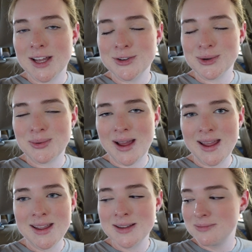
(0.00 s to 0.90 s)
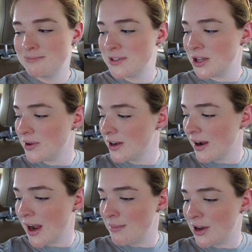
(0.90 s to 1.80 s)
underway. So here
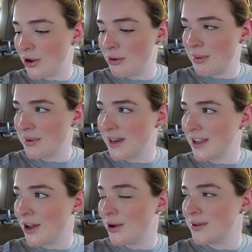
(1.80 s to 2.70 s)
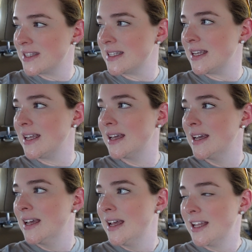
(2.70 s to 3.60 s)
I am at home. I'm going to go see.
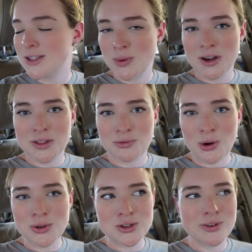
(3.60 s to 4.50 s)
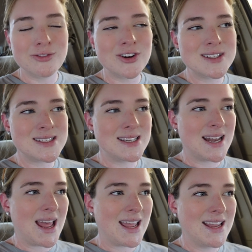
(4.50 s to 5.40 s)
It's weird. The roles are reversed
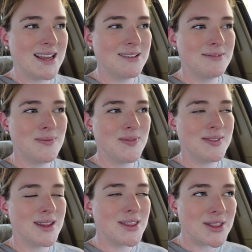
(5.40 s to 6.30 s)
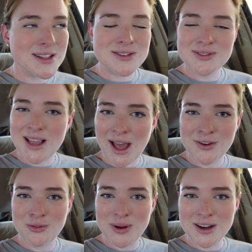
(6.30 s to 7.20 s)
today it's kind
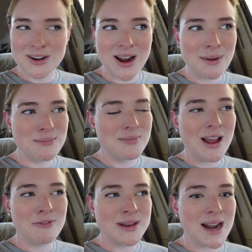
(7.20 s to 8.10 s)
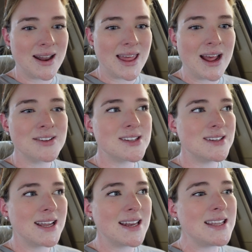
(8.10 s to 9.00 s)
of weird. I'm I've been out of the house all
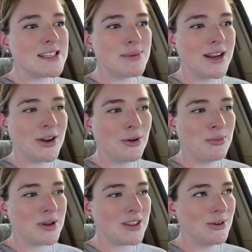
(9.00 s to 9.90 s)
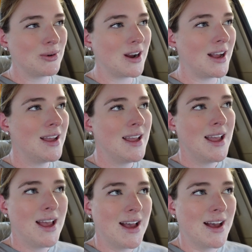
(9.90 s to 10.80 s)
day and he's been at home with Nora.
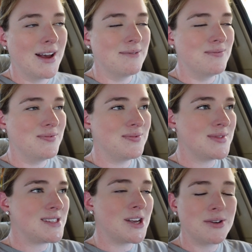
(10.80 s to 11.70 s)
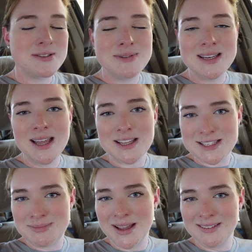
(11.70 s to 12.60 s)
Um, so it's been
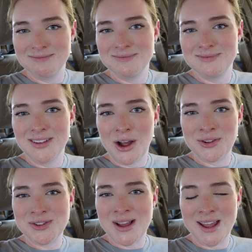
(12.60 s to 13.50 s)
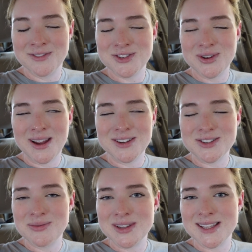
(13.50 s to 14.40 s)
nice, but also kind of strange.
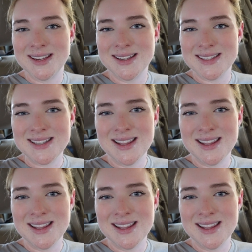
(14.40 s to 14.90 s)
So I'm excited to see